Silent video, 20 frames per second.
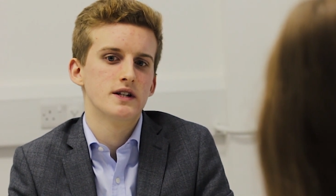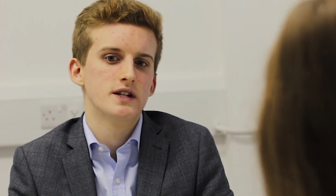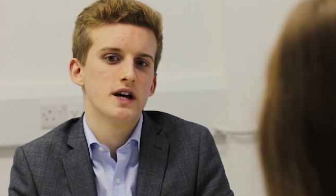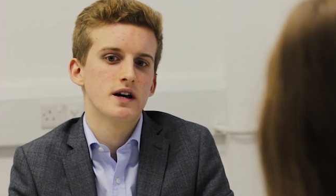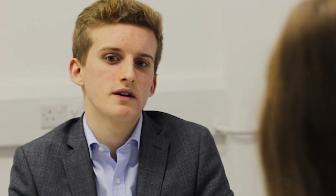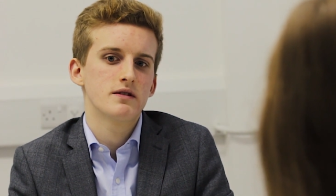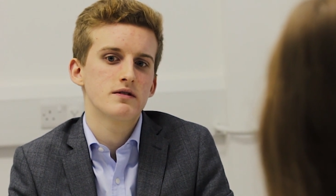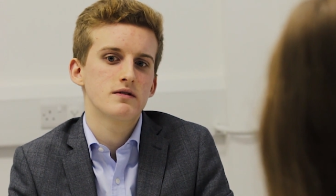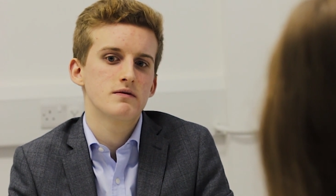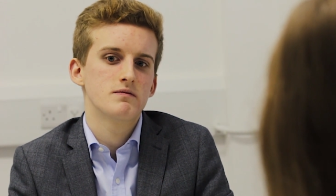
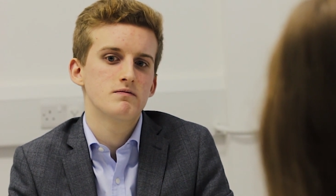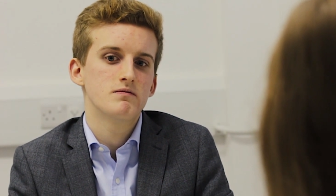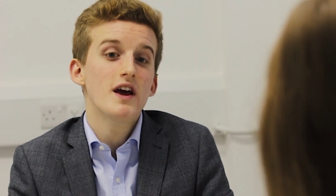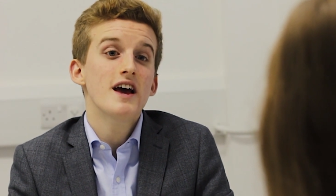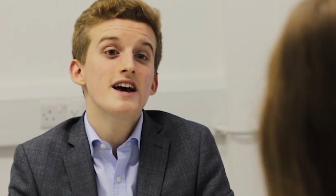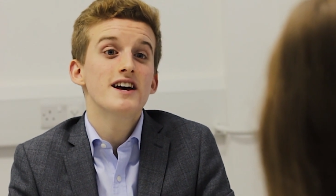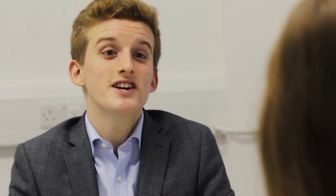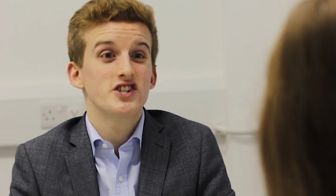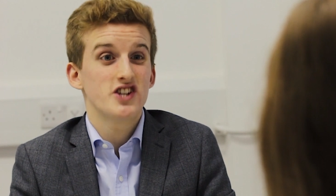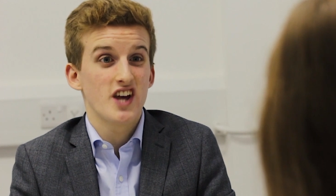death.
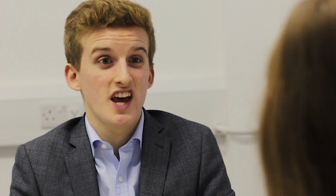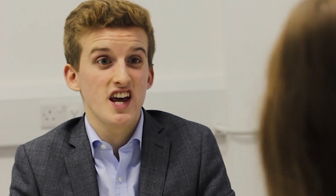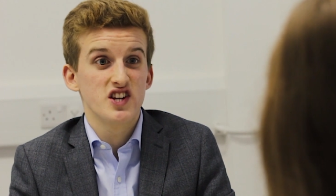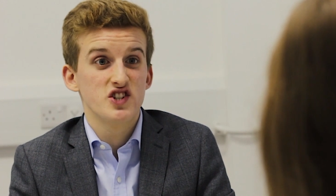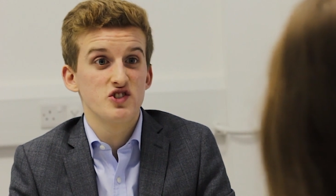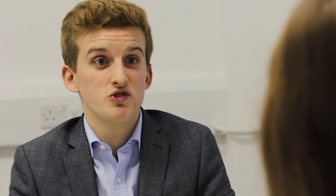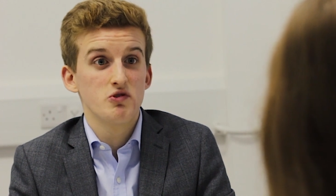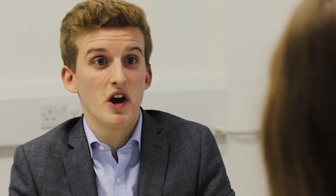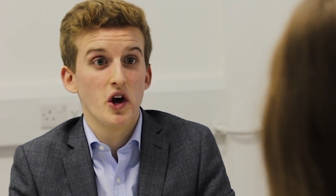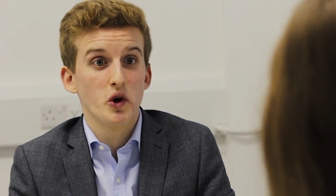
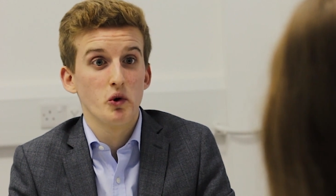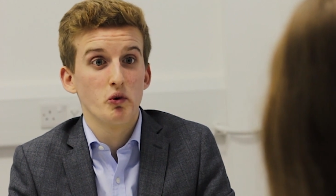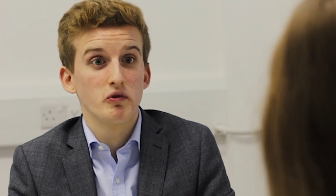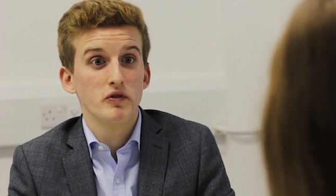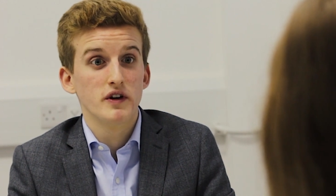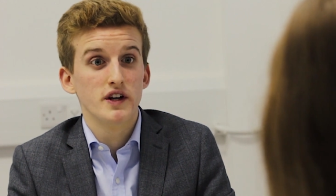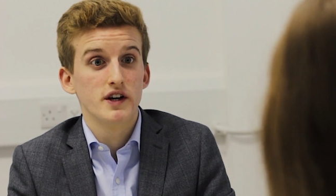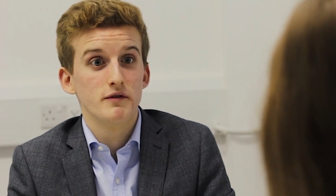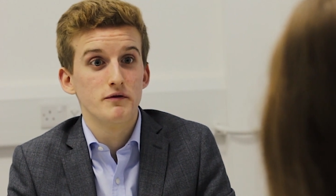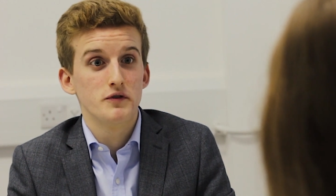Sayings do get
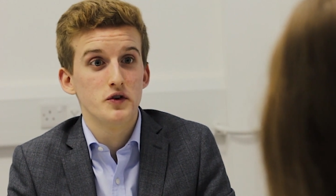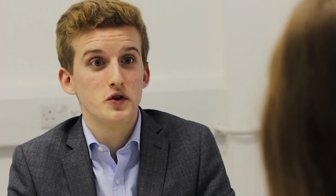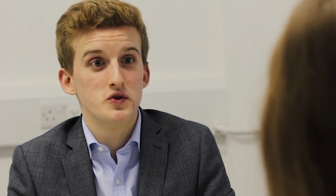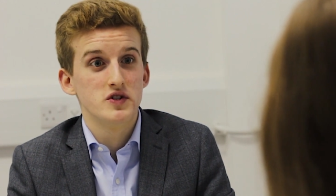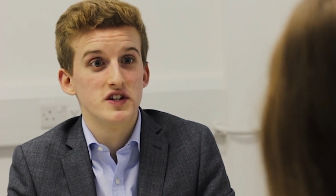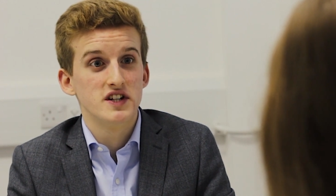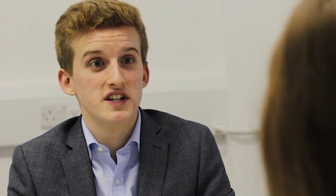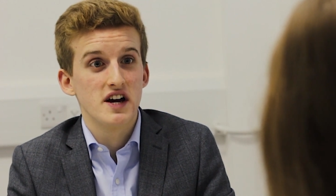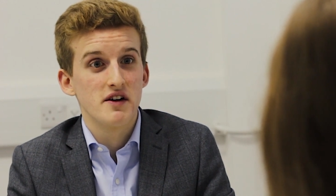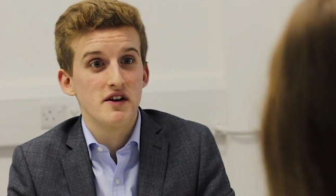awfully confusing